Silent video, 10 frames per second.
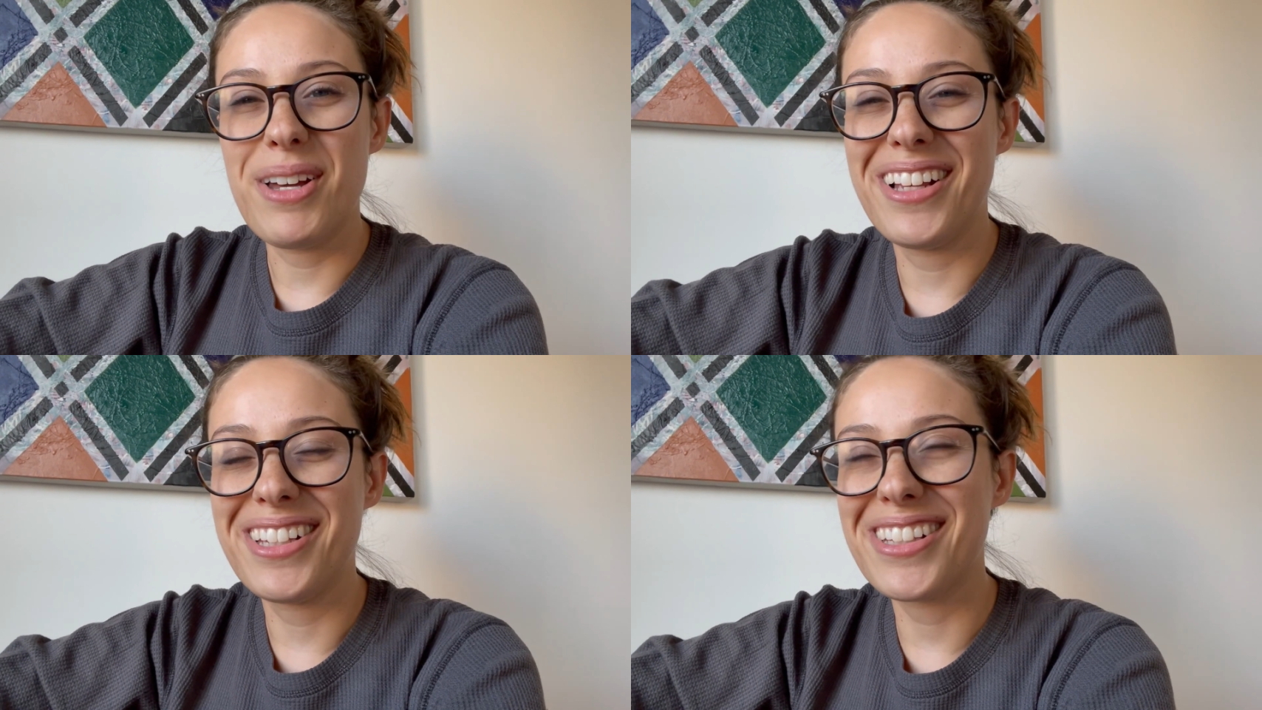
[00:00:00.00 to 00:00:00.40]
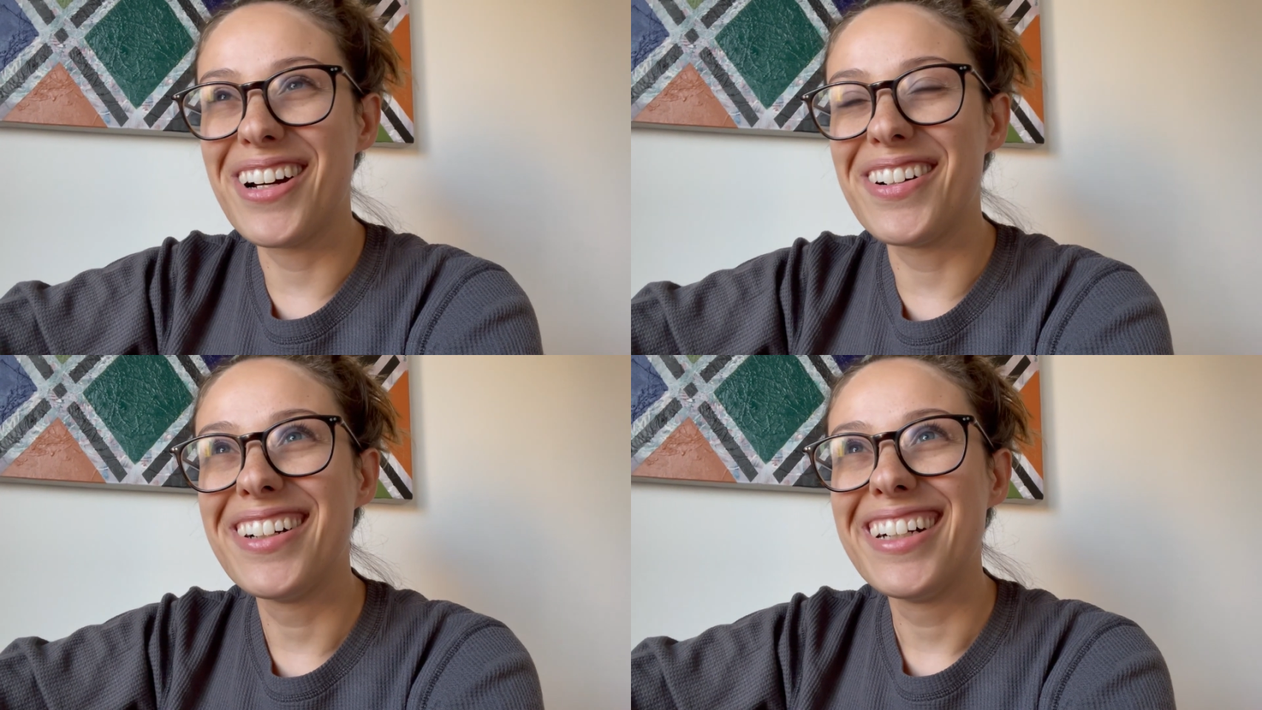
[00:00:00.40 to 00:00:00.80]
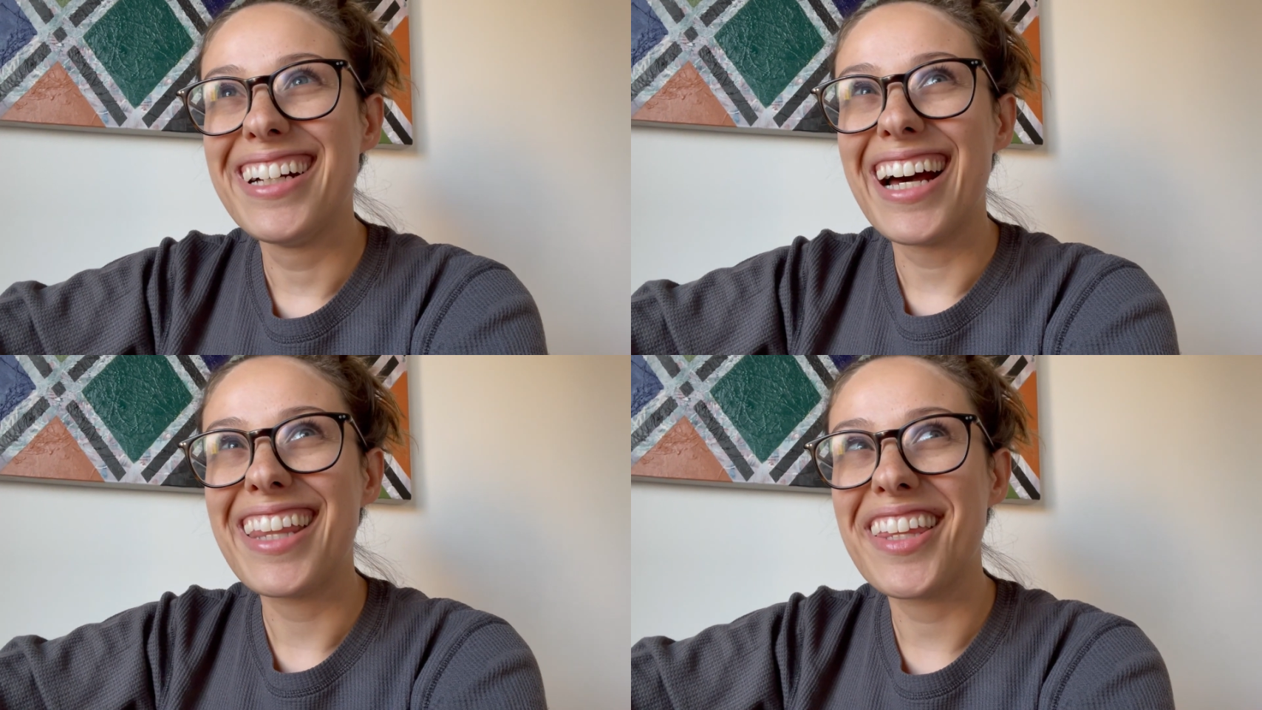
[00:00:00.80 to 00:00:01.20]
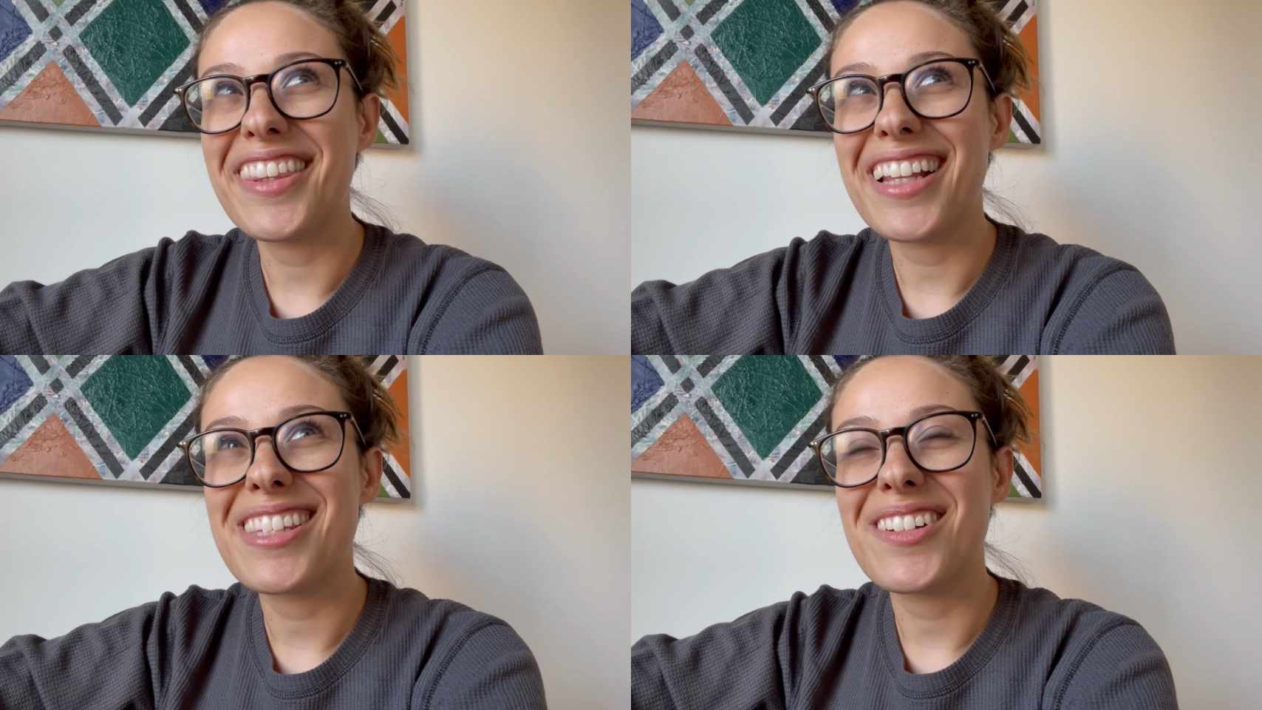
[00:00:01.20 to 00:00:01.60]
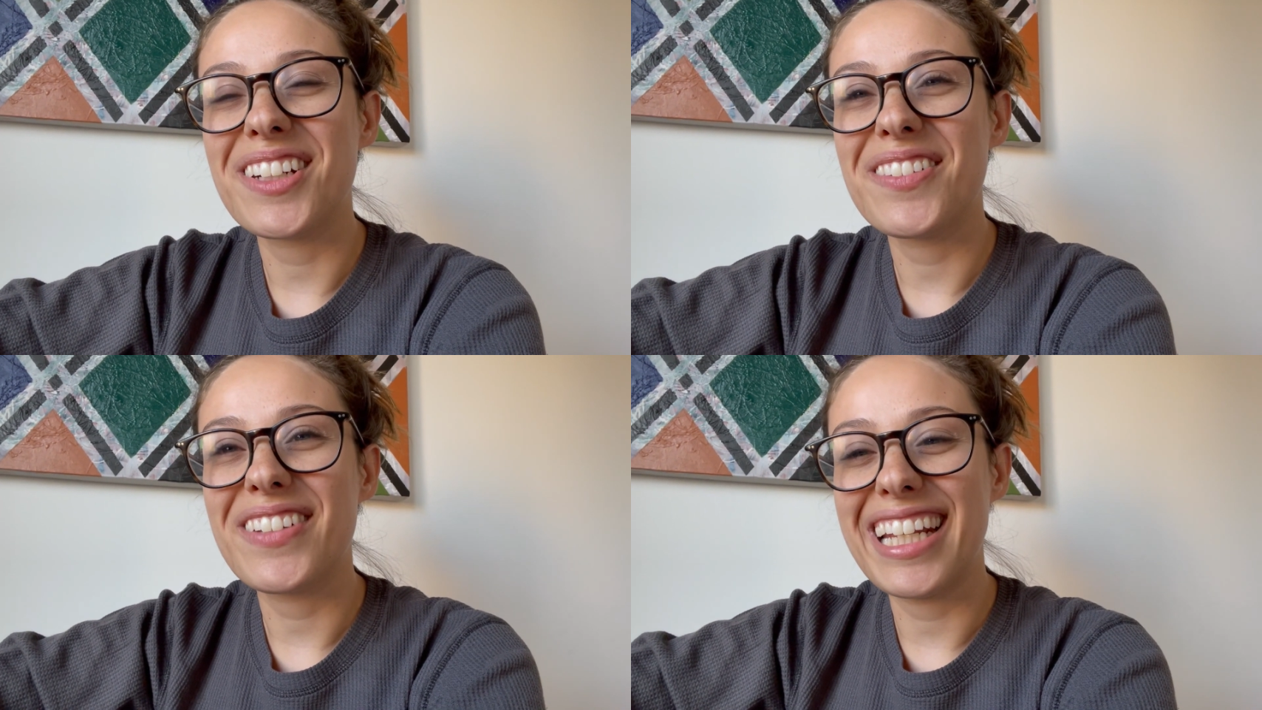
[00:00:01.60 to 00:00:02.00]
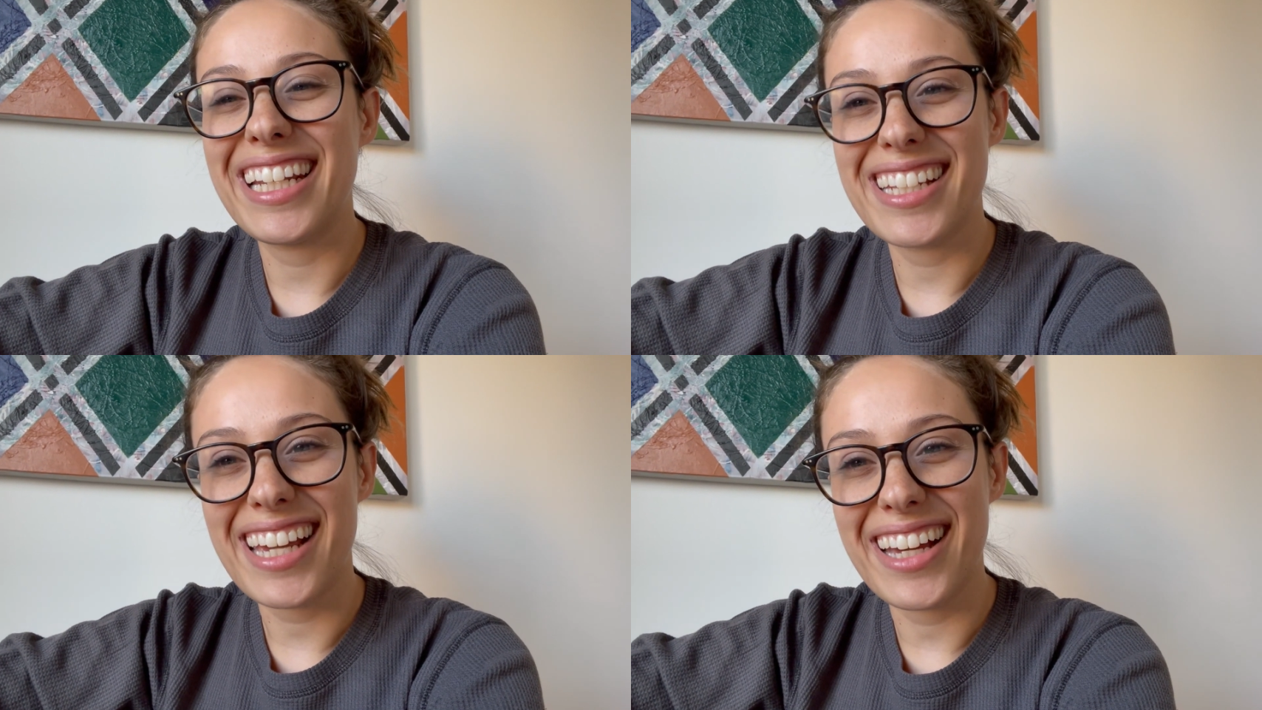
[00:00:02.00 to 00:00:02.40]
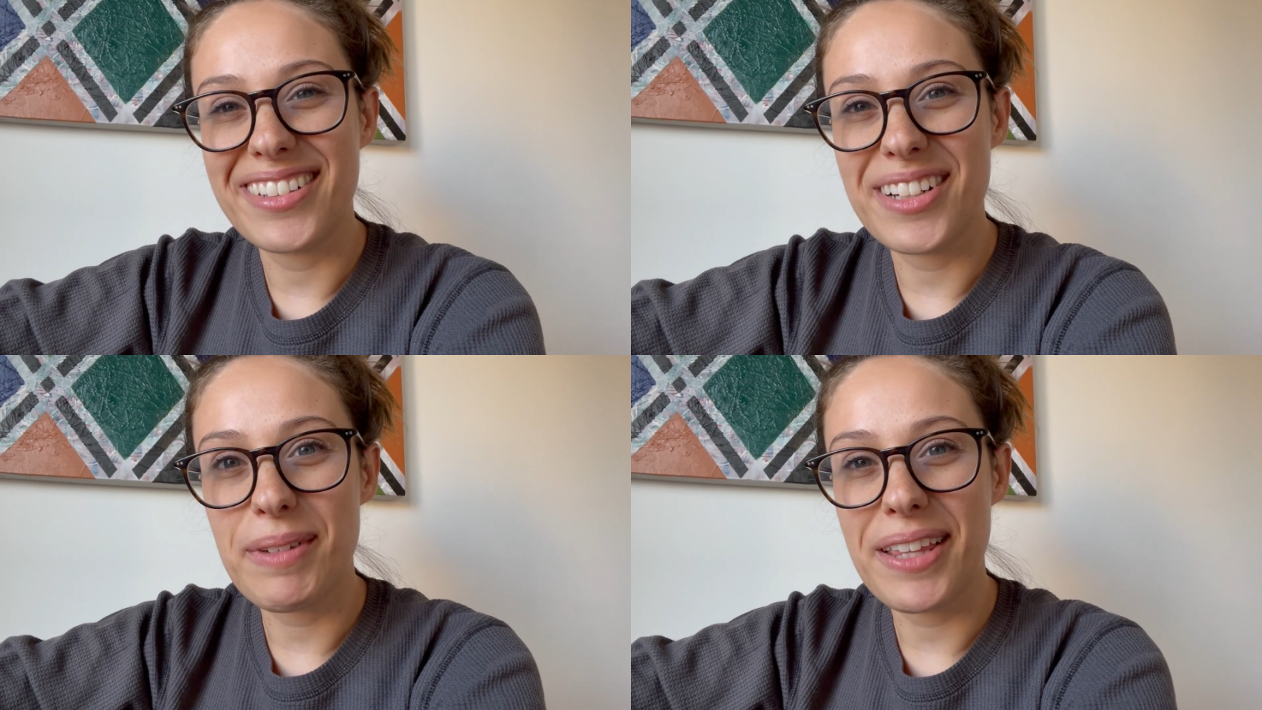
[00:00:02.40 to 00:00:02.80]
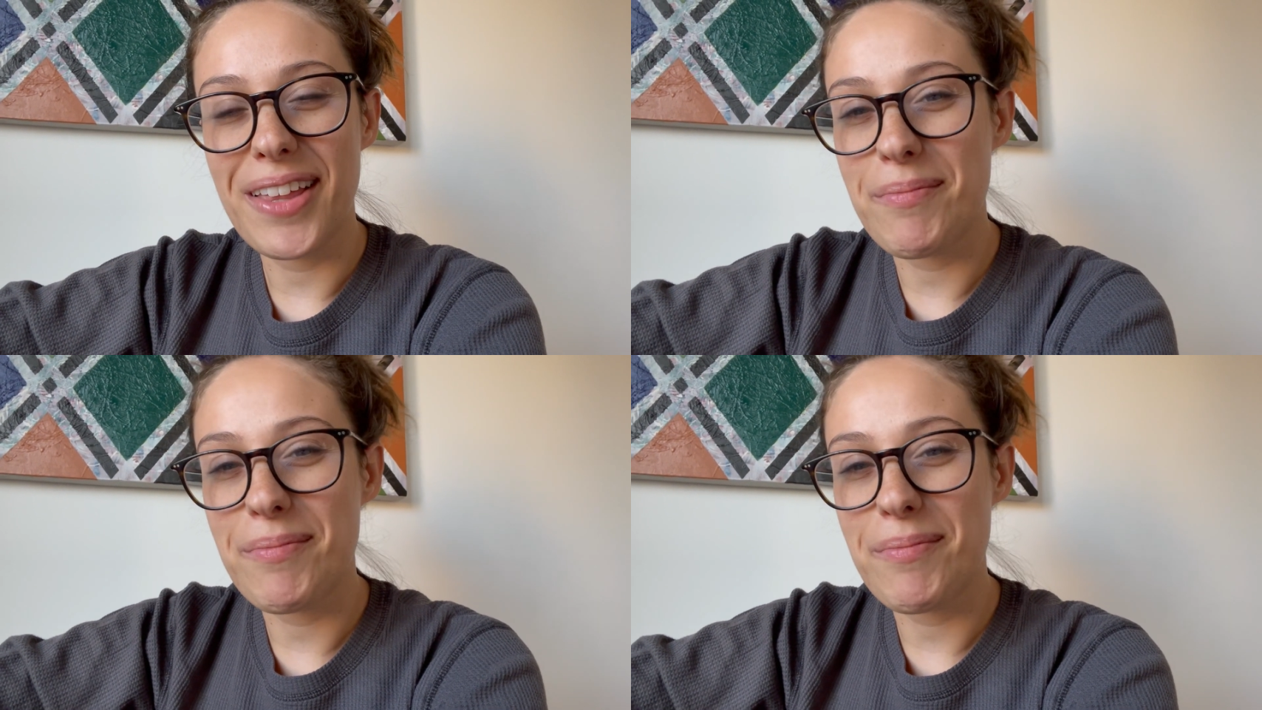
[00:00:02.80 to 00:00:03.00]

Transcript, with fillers: So I think that's sort of an indicator to me that